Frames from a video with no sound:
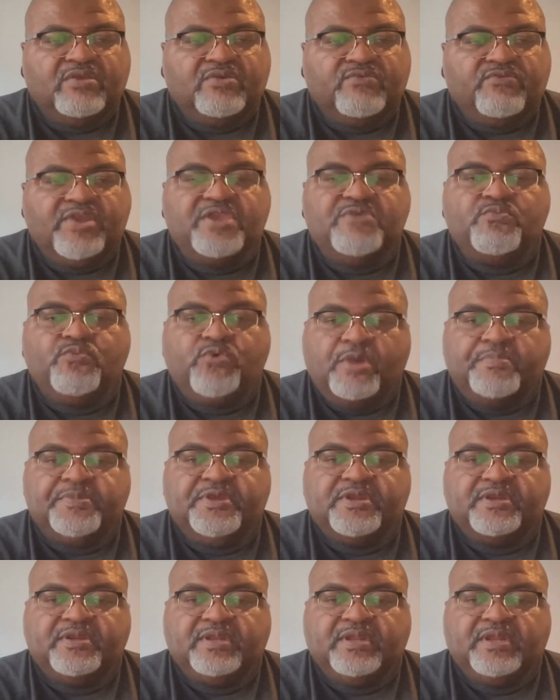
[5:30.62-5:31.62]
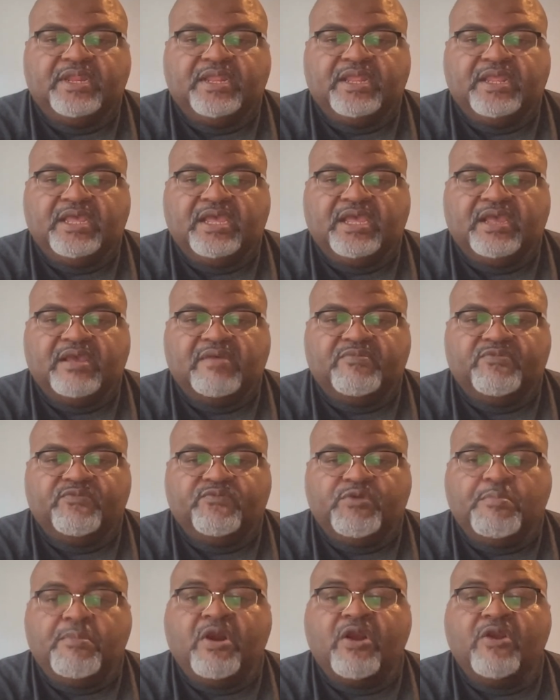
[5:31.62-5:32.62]
great woman,
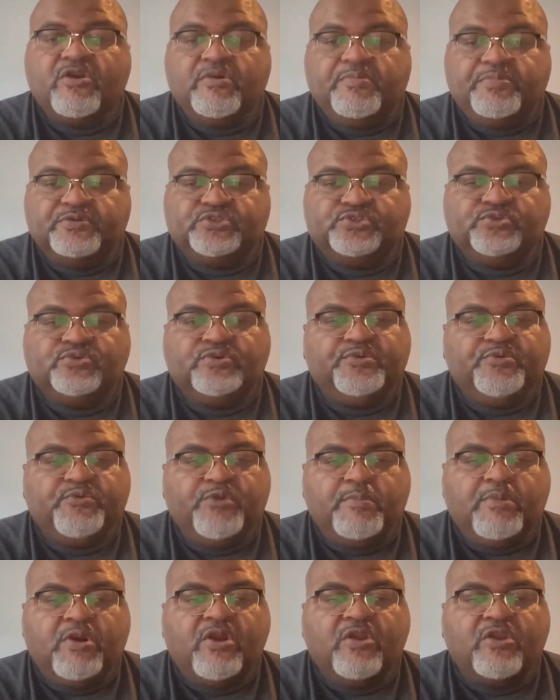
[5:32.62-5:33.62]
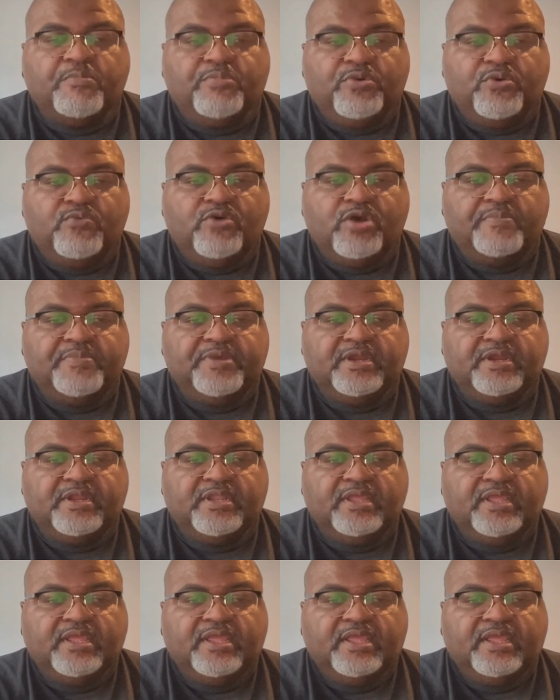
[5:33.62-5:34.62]
truly remarkable woman.
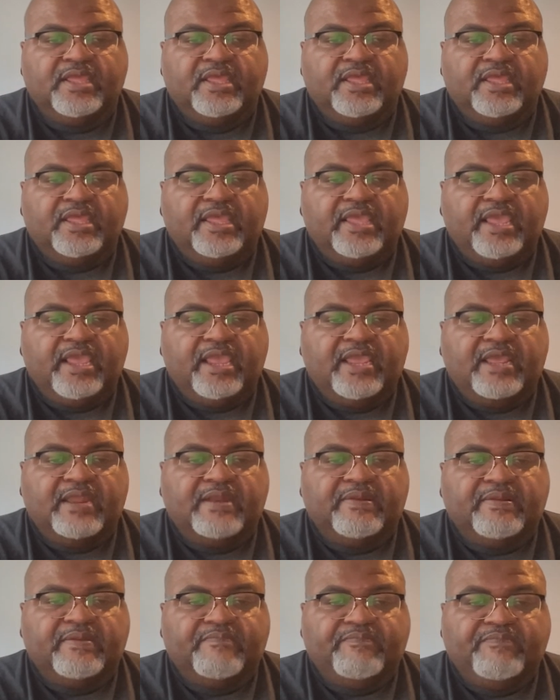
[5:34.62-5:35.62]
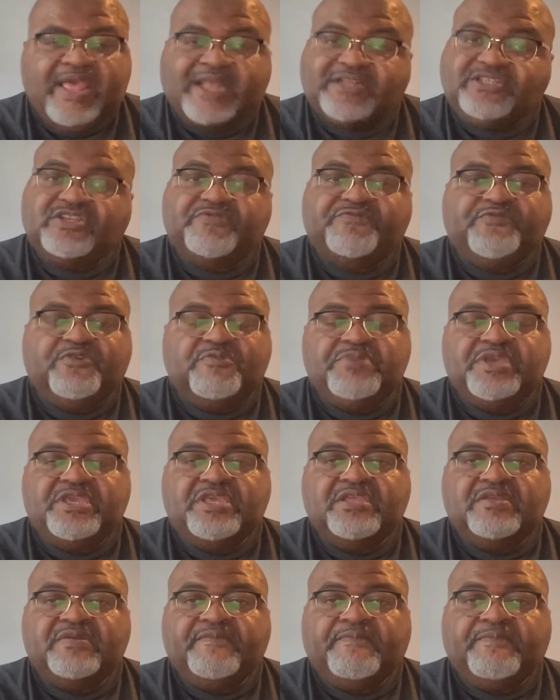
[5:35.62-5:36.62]
And that's it for
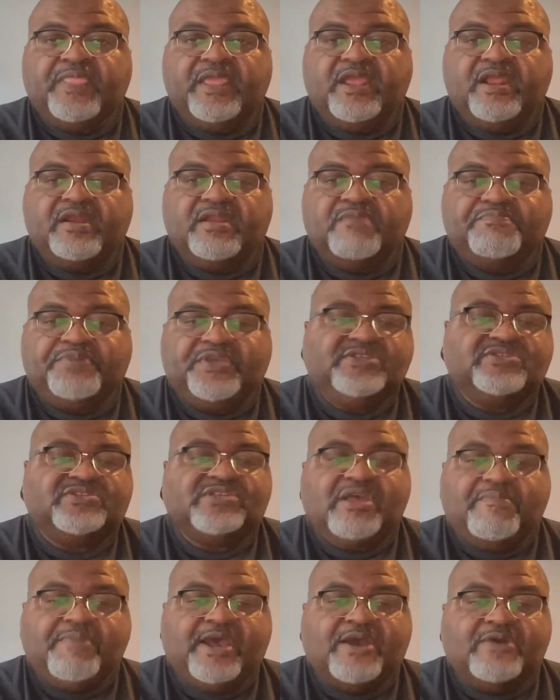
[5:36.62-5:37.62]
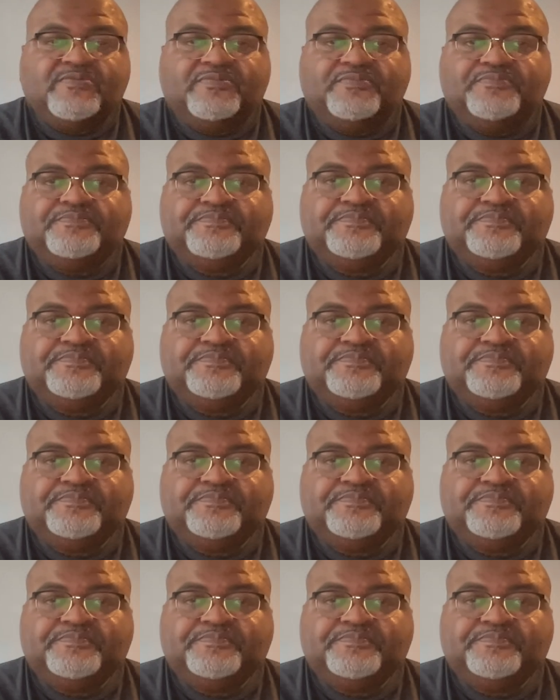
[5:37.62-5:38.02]
me. Peace, I'm out.